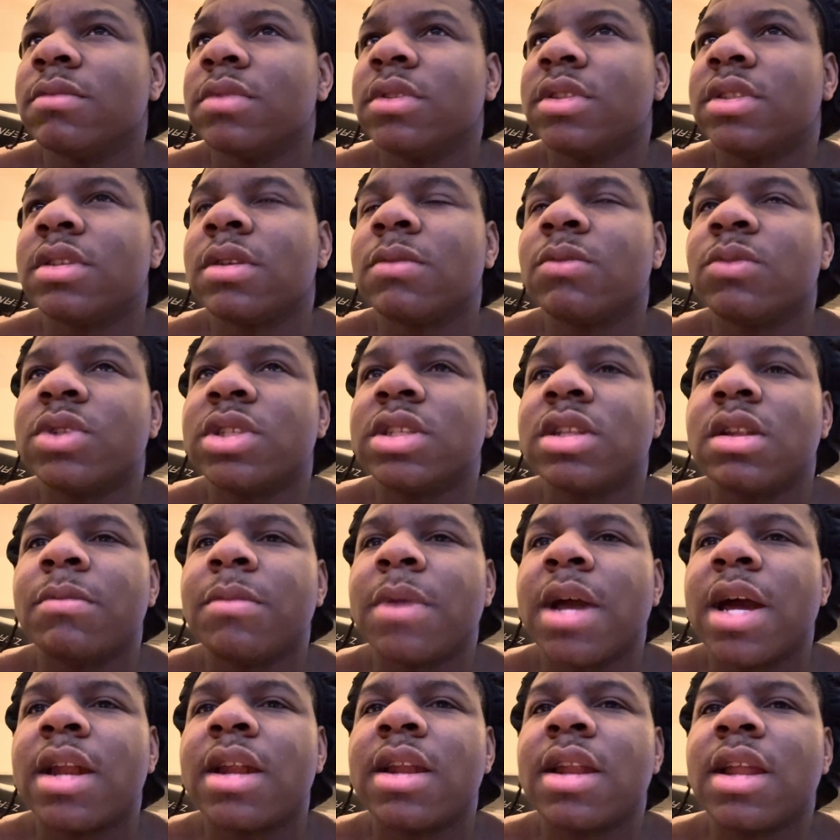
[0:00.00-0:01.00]
For some reason I'm
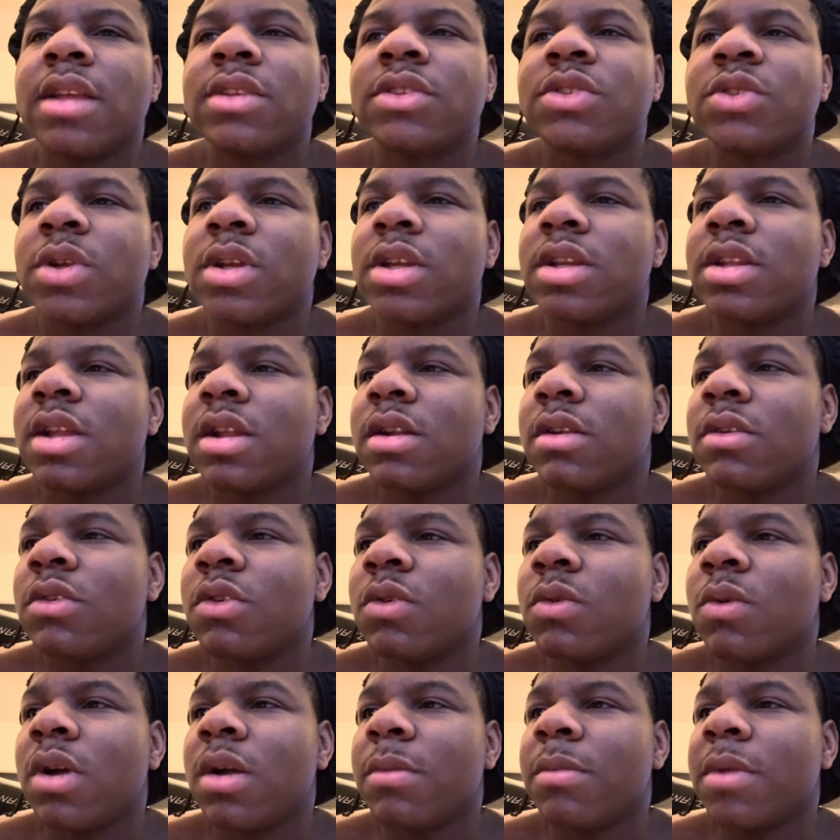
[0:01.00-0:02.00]
out of that trade. I don't know
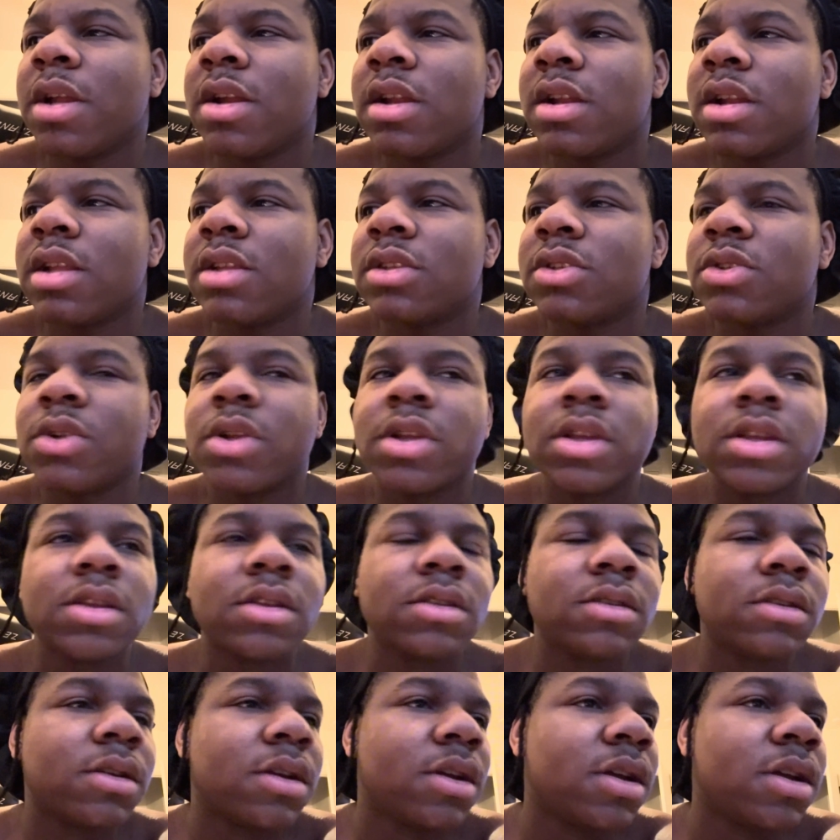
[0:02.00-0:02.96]
why I'm out of that trade.